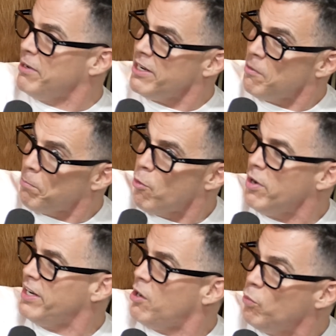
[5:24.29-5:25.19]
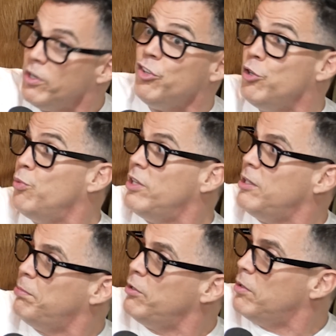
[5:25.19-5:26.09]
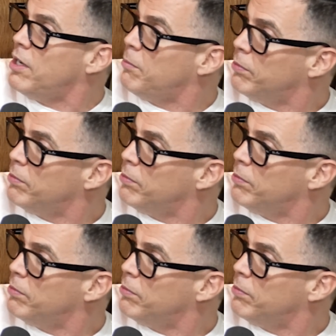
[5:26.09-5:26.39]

being the point at which he really blew up